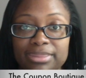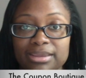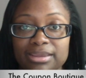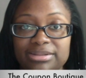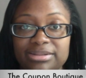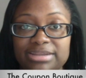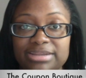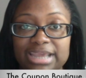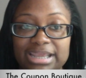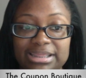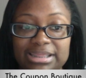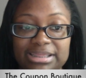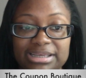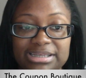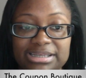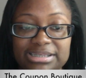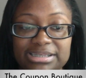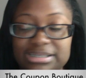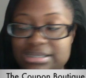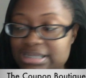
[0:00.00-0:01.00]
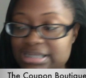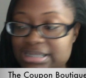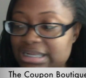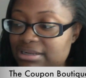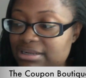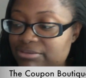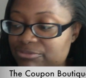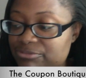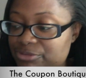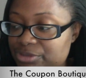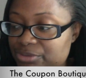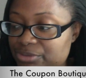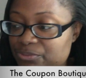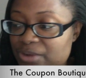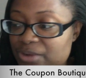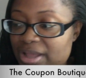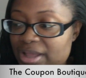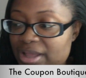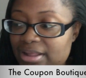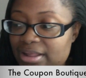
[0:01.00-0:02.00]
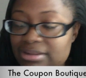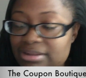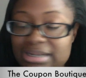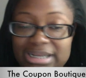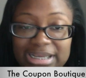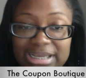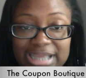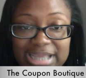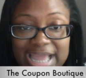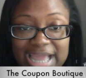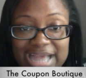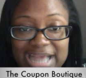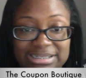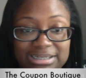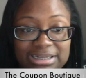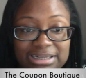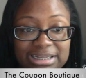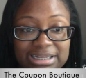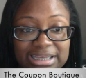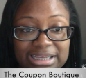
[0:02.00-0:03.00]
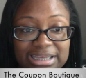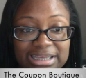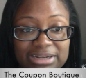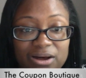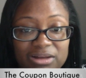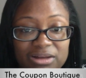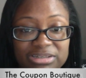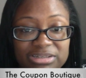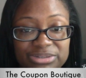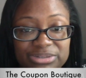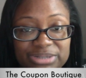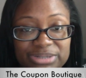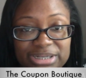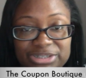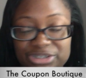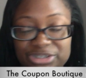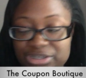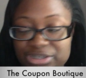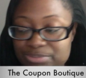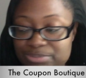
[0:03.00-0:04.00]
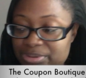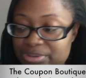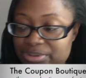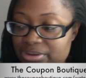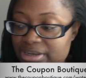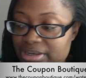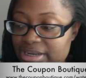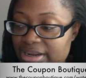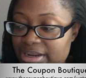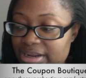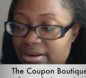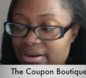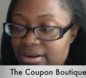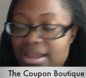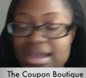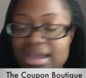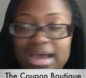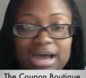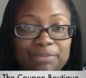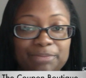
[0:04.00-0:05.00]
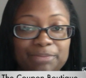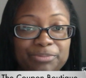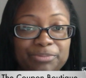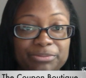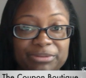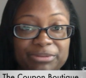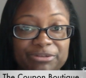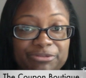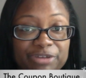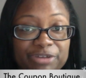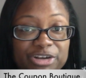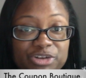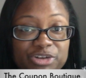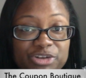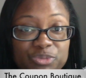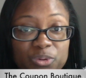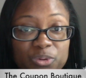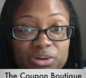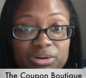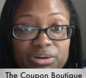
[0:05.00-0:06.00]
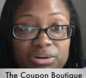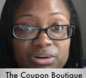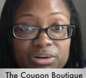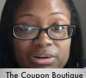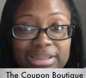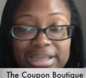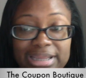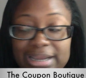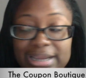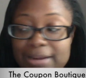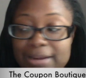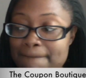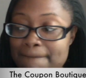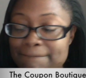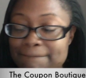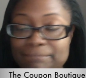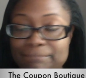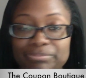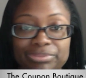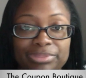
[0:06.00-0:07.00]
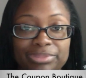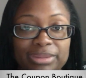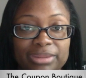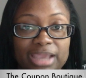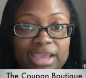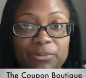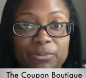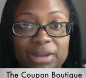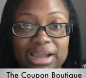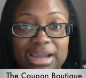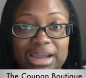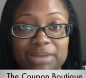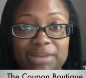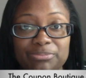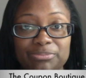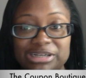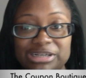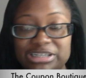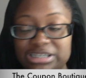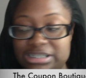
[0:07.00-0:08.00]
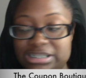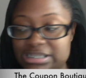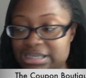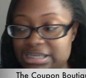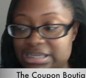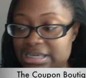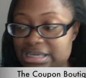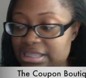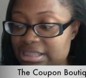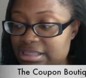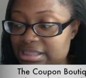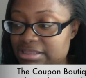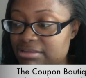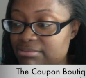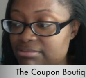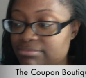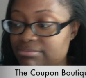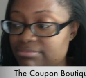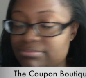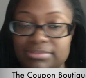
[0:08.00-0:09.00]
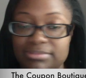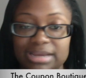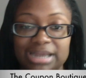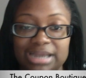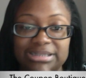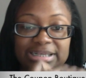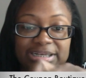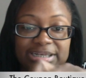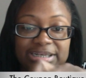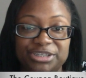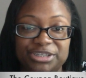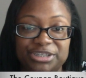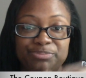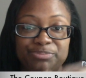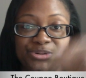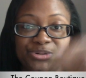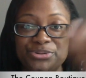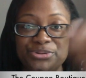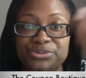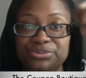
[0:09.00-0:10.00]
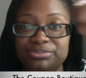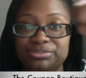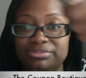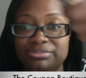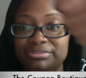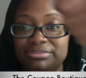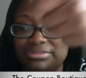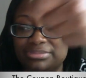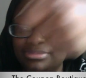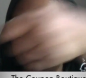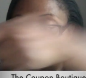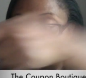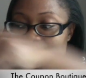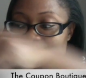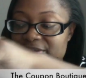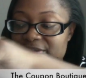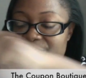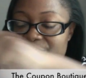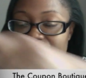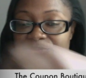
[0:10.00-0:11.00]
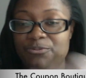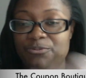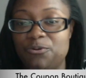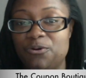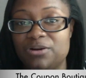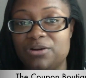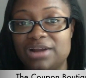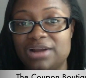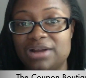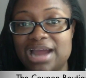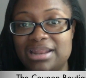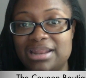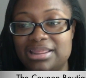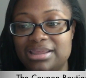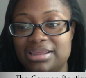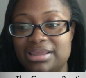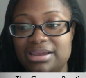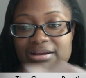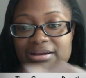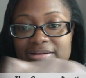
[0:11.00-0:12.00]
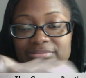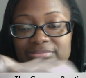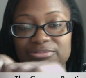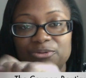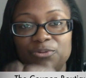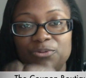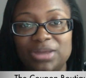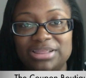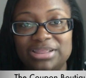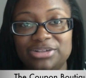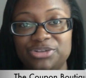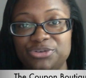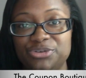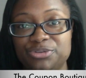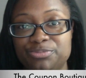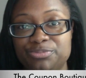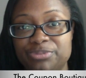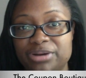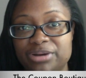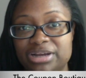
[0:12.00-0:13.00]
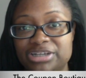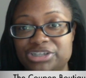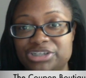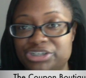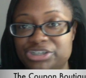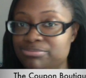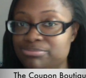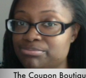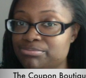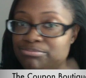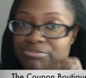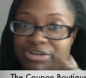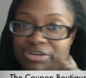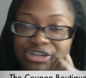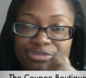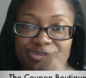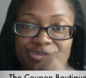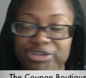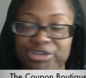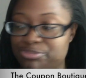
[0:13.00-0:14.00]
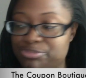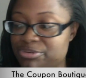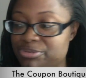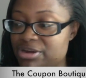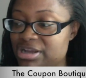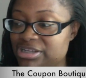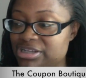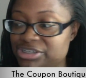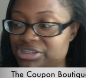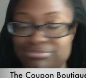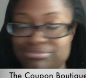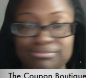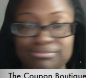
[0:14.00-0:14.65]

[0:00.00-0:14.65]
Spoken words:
Take this, clean it up really well, and it has a lid also that you can put on there. I put my fresh water on there, and when I got to brush the teeth, I take a spoon of the water out of there, wet the toothbrush, brush, brush, brush,